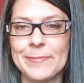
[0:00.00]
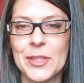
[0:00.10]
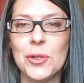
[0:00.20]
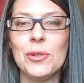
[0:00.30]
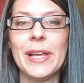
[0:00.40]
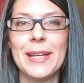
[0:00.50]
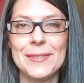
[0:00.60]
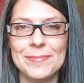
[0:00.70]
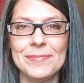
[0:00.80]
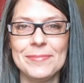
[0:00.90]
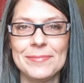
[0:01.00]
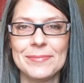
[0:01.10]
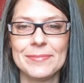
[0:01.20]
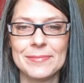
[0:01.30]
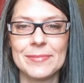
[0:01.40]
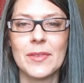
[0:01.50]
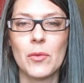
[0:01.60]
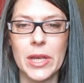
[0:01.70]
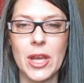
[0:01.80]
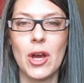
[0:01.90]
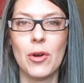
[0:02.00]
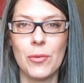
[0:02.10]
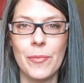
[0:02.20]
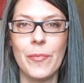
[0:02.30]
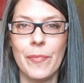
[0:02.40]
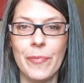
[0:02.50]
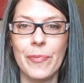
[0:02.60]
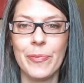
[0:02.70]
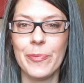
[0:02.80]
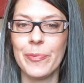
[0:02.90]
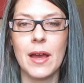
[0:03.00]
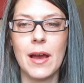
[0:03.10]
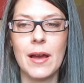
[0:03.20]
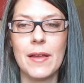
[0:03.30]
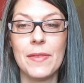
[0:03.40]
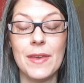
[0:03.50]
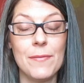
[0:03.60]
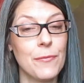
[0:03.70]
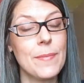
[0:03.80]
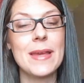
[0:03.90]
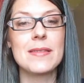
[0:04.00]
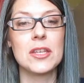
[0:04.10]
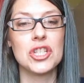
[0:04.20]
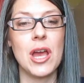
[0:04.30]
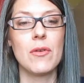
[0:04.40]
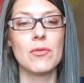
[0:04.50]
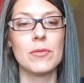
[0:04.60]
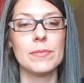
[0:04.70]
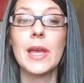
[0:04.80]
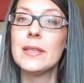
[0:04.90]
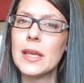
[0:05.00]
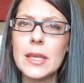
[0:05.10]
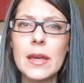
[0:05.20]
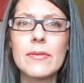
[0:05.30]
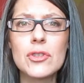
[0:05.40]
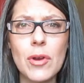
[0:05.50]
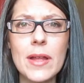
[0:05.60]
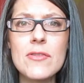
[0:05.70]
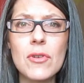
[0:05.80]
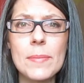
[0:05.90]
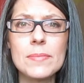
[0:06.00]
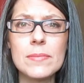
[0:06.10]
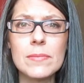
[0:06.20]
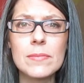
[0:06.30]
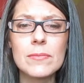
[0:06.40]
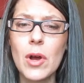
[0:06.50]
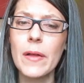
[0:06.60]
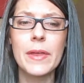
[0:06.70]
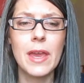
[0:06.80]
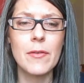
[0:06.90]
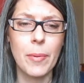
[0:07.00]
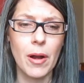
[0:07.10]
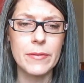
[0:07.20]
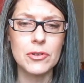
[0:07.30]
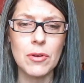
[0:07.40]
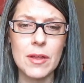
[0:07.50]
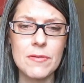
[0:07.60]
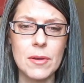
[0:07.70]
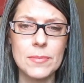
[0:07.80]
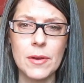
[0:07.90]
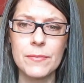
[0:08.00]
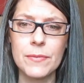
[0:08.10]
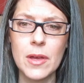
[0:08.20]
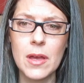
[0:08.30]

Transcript: Too late. We know. The Freemason chat room, they did give a transcript. Well, they gave a part of a transcript of